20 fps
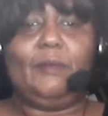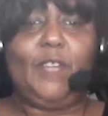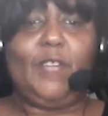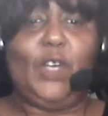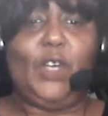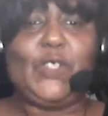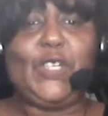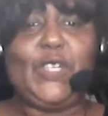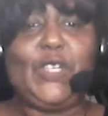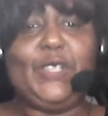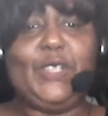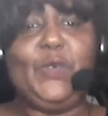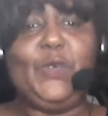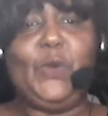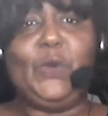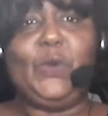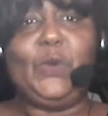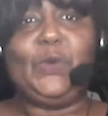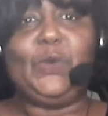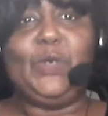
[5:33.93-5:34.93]

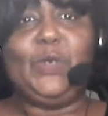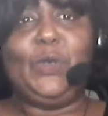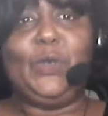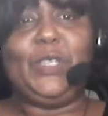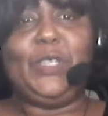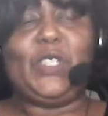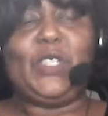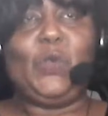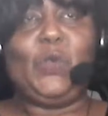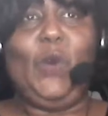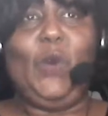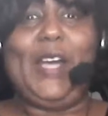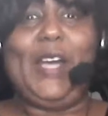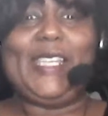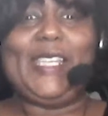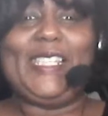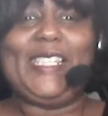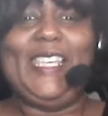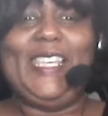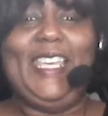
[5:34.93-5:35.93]
also known as
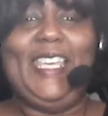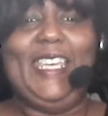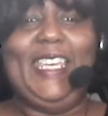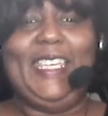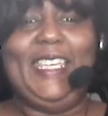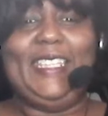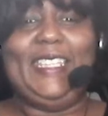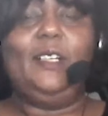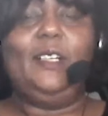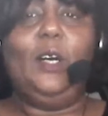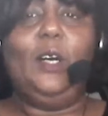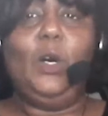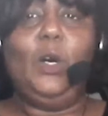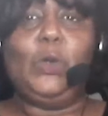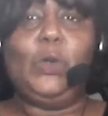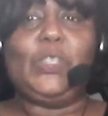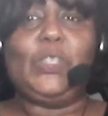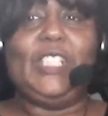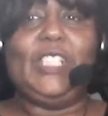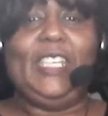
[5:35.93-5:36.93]
YCN
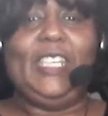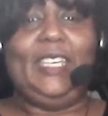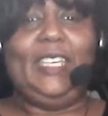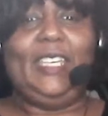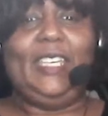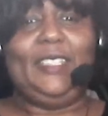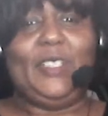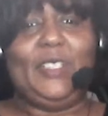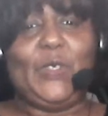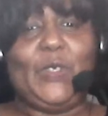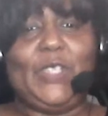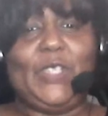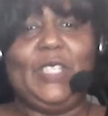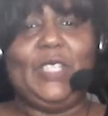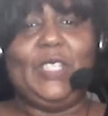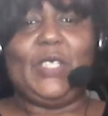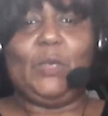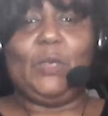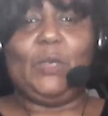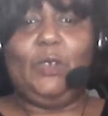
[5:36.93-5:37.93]
OT
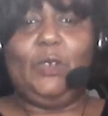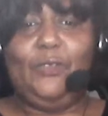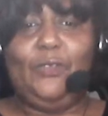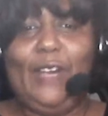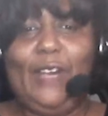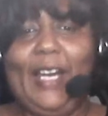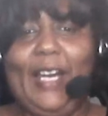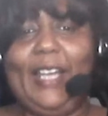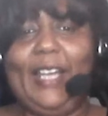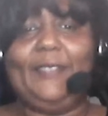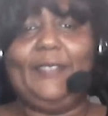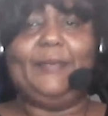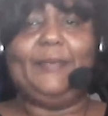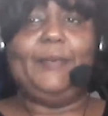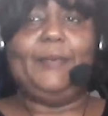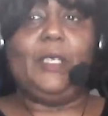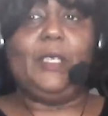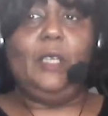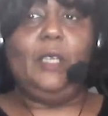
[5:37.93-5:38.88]
LLC 05.